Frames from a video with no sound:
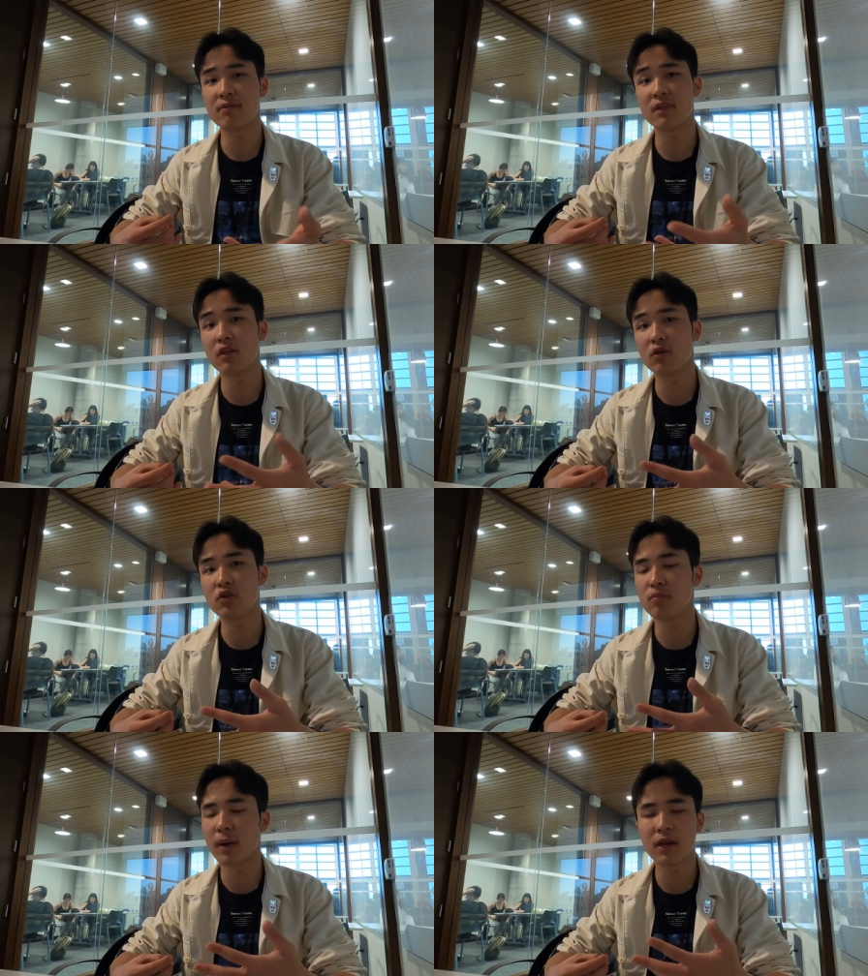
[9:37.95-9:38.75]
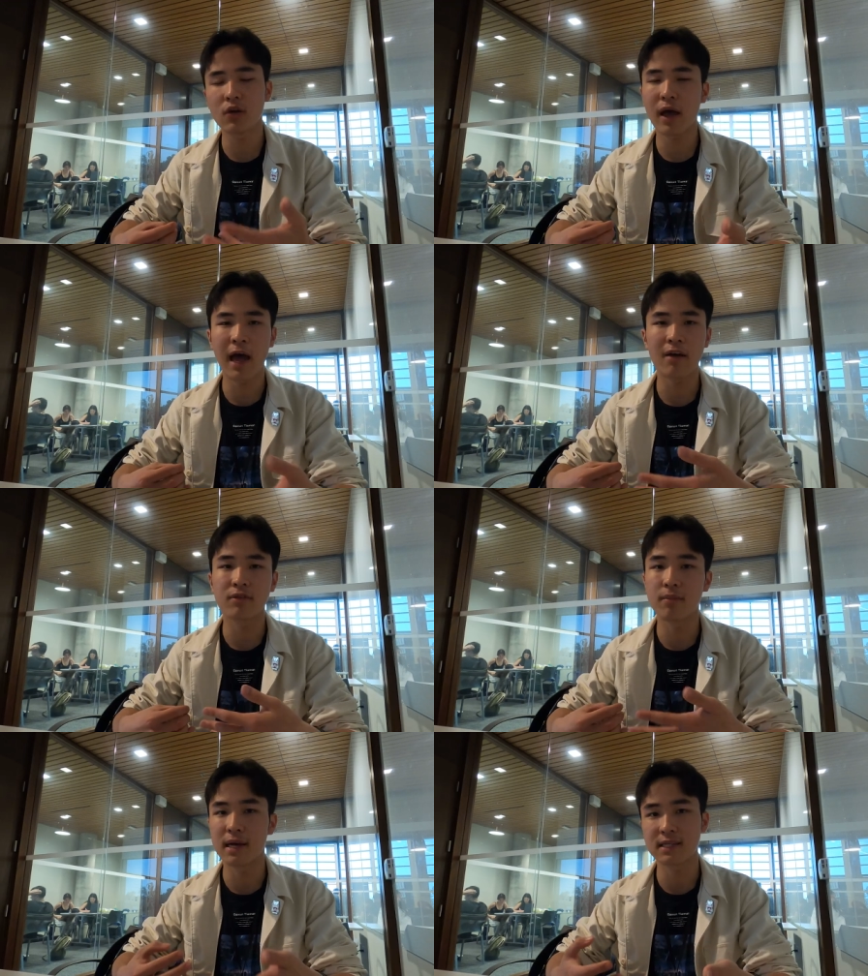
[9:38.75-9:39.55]
even though you might not
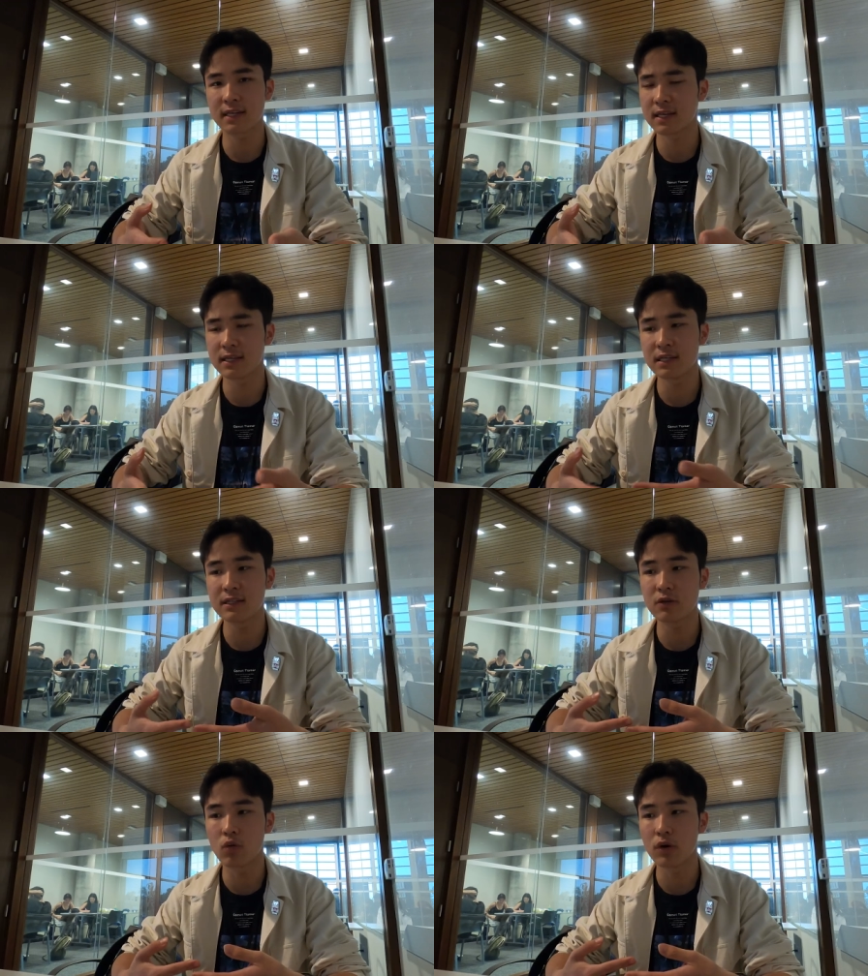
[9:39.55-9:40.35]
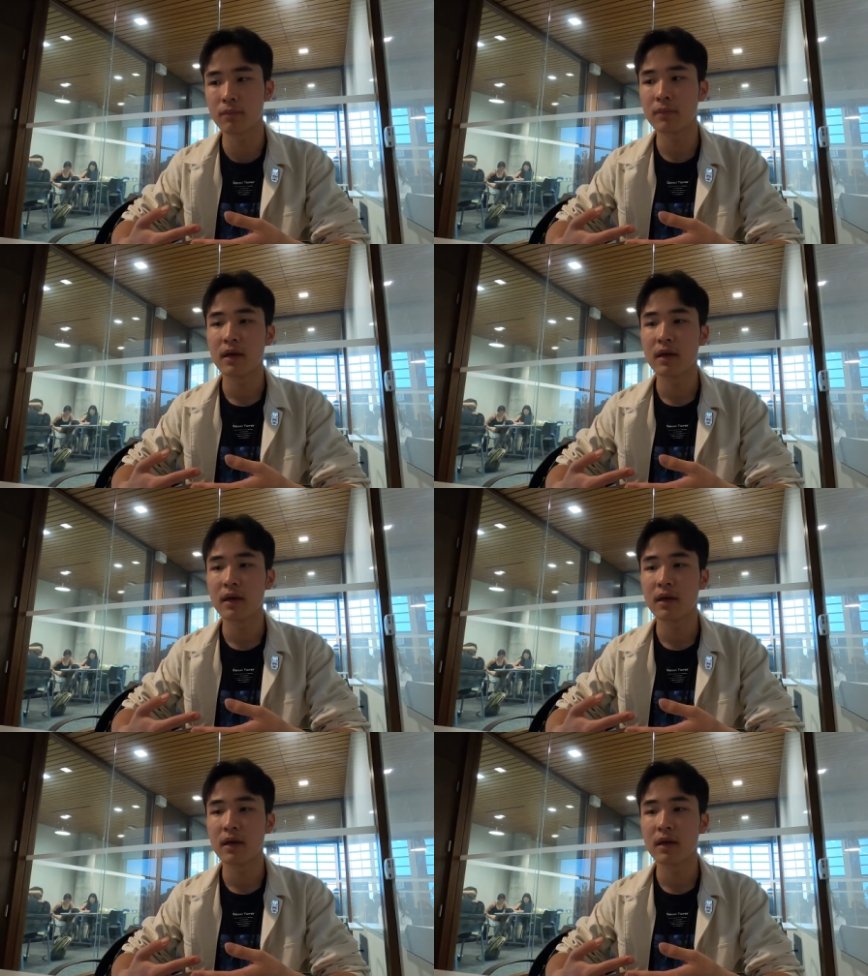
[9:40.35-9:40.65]
have the best SAT score.